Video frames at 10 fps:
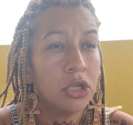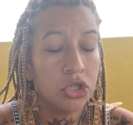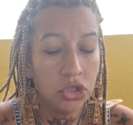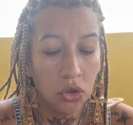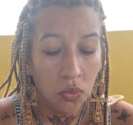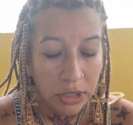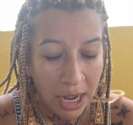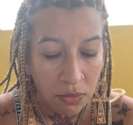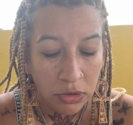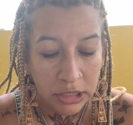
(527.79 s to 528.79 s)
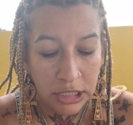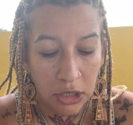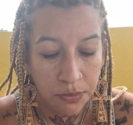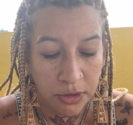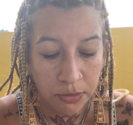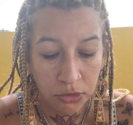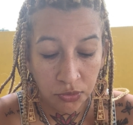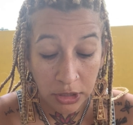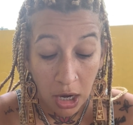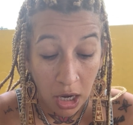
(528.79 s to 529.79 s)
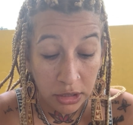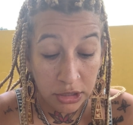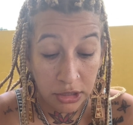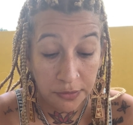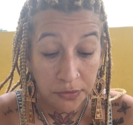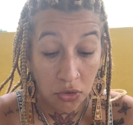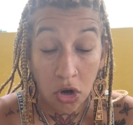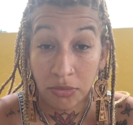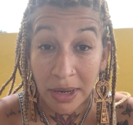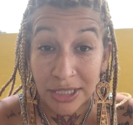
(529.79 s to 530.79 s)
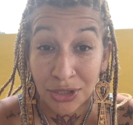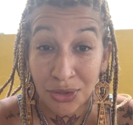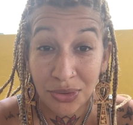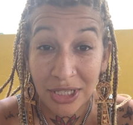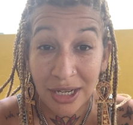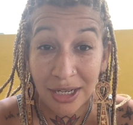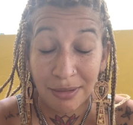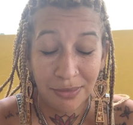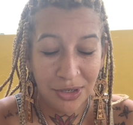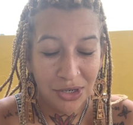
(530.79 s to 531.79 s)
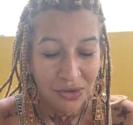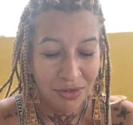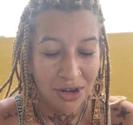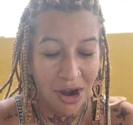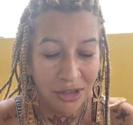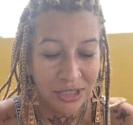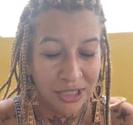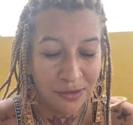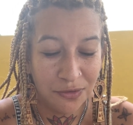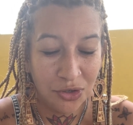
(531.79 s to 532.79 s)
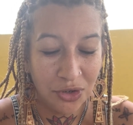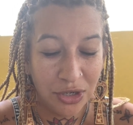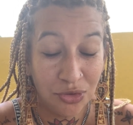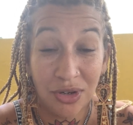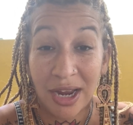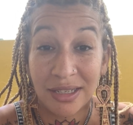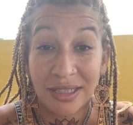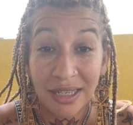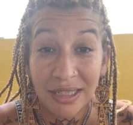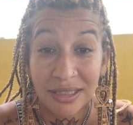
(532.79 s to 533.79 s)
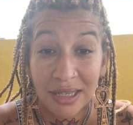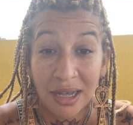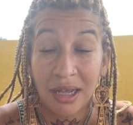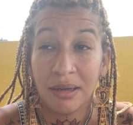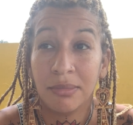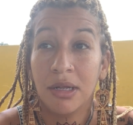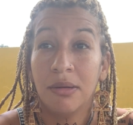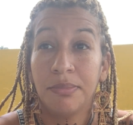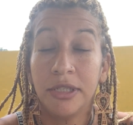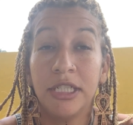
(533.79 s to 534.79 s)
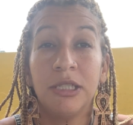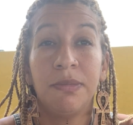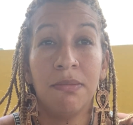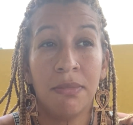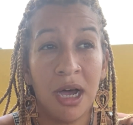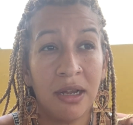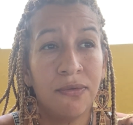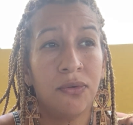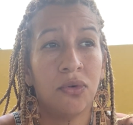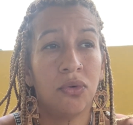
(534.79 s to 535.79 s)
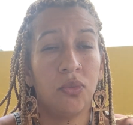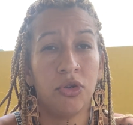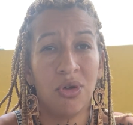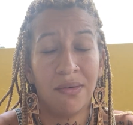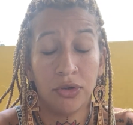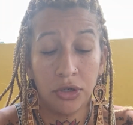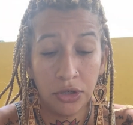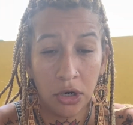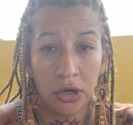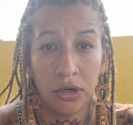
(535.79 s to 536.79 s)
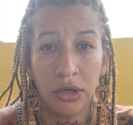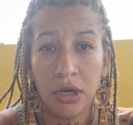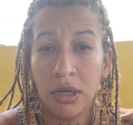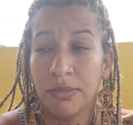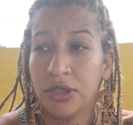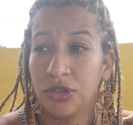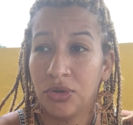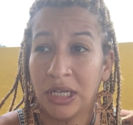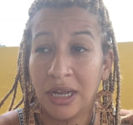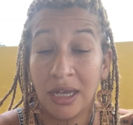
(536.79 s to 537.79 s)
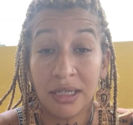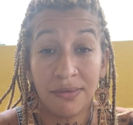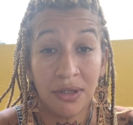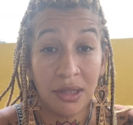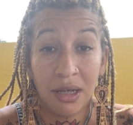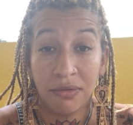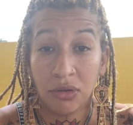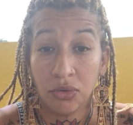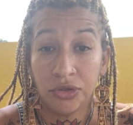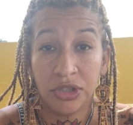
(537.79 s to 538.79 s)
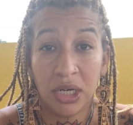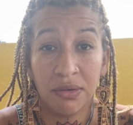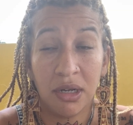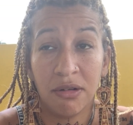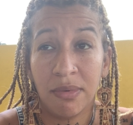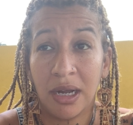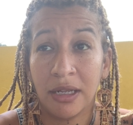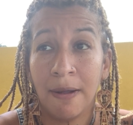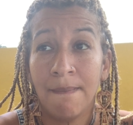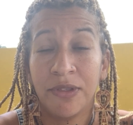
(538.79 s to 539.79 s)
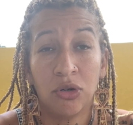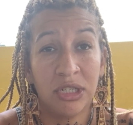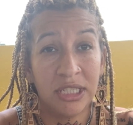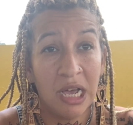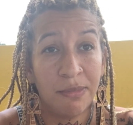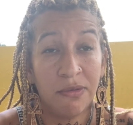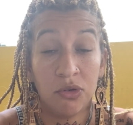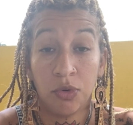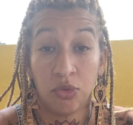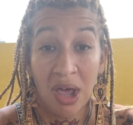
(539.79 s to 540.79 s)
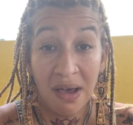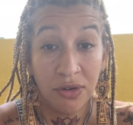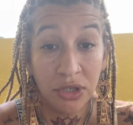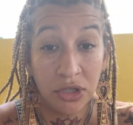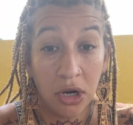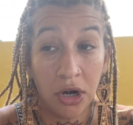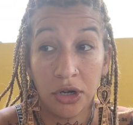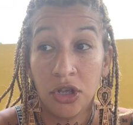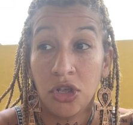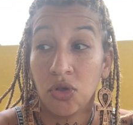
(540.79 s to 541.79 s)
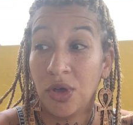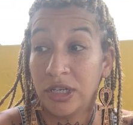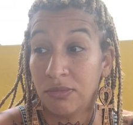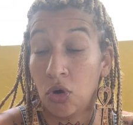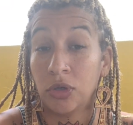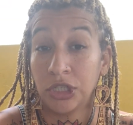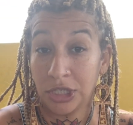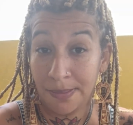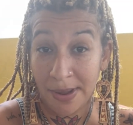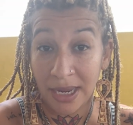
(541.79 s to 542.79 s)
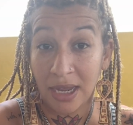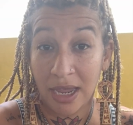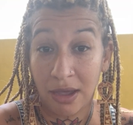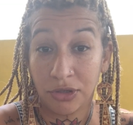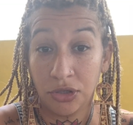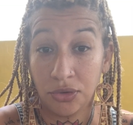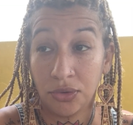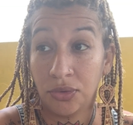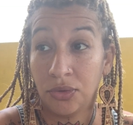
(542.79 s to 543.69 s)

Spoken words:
So what I want to tell people is, regardless if you're on Mexico time, regardless if you're in United States time, please be mindful when you have a good heart, because you cannot give your love and loyalty to everybody. And on top of it, when you have a good heart, you end up going to your bank account too.